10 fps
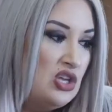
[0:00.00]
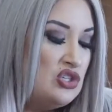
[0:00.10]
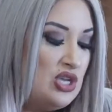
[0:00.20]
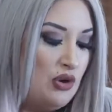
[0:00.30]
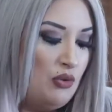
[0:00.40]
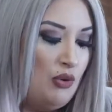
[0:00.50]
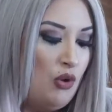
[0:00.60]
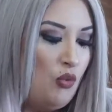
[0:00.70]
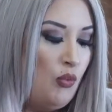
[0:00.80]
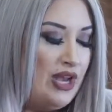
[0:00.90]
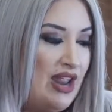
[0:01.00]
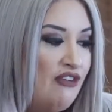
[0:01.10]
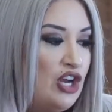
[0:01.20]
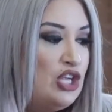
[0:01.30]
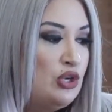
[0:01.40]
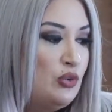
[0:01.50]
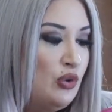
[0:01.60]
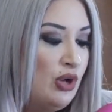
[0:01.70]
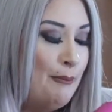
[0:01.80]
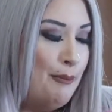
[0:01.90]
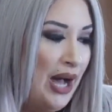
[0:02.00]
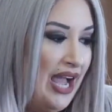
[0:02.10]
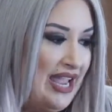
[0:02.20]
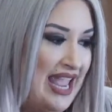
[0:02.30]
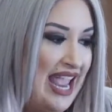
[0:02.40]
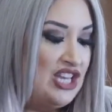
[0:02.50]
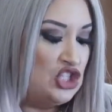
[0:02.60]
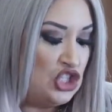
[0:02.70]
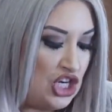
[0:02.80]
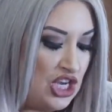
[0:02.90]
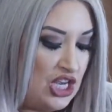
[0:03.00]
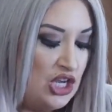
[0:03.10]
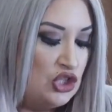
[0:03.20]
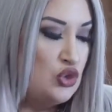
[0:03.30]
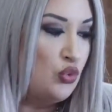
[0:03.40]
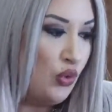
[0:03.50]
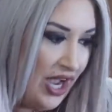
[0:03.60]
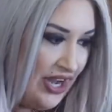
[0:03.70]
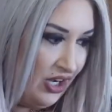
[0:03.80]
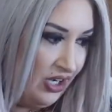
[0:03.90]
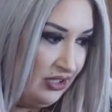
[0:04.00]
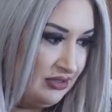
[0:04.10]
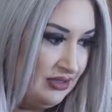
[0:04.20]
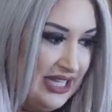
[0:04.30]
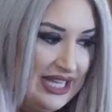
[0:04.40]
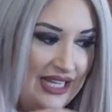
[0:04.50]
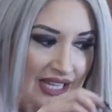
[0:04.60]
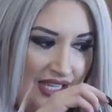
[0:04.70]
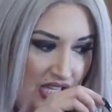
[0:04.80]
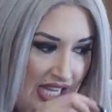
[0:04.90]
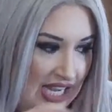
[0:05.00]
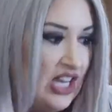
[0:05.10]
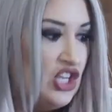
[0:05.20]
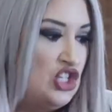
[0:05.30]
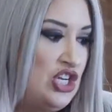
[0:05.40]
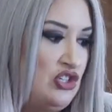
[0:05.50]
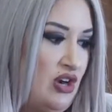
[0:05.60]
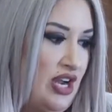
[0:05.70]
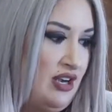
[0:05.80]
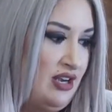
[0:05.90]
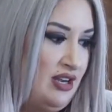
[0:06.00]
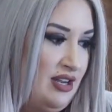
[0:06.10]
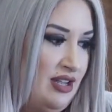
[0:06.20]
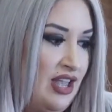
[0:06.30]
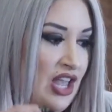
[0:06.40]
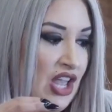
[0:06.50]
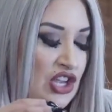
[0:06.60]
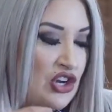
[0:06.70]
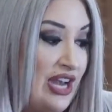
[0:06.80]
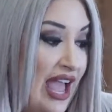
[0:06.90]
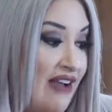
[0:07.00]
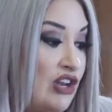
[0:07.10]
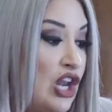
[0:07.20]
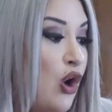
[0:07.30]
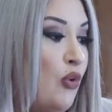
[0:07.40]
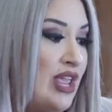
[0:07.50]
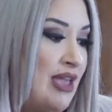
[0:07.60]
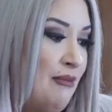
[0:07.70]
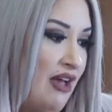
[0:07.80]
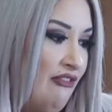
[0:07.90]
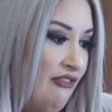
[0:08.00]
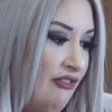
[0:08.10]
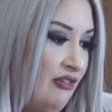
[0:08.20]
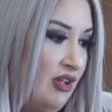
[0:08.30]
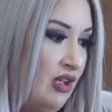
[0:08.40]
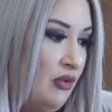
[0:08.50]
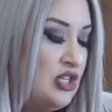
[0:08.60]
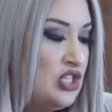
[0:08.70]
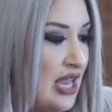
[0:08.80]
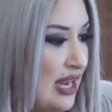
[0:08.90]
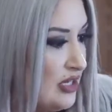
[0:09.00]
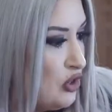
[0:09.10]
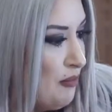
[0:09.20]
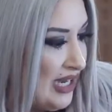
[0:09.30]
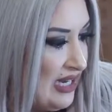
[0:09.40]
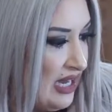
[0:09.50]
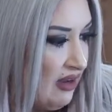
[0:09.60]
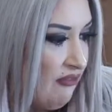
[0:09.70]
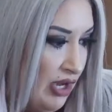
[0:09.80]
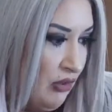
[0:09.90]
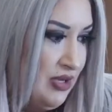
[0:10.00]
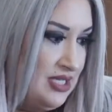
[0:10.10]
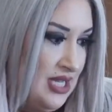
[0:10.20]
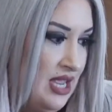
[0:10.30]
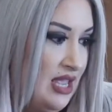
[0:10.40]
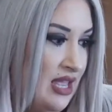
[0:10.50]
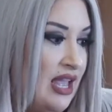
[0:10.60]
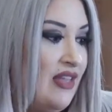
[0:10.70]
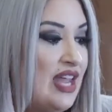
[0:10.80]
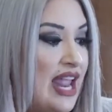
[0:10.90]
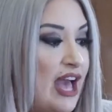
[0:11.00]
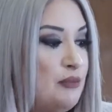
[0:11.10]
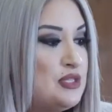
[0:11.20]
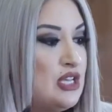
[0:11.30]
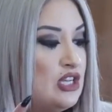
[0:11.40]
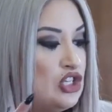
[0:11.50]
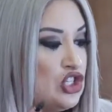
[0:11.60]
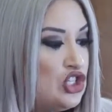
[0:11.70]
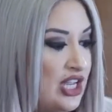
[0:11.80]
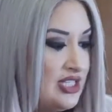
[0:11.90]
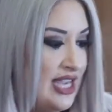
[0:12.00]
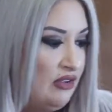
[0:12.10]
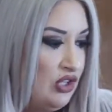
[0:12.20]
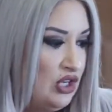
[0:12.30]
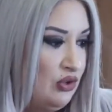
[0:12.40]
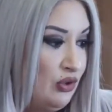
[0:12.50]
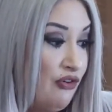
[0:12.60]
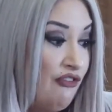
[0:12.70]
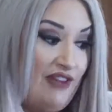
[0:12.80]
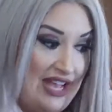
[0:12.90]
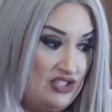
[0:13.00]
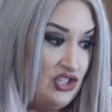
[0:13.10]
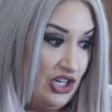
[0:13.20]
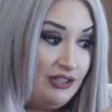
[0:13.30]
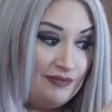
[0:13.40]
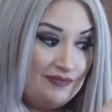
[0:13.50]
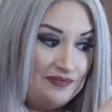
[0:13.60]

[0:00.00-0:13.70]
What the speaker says: So whenever you buy a Chi dryer, any Chi dryer, you're gonna have low EMF, which is electromagnetic frequency, that helps shut down the cuticle faster,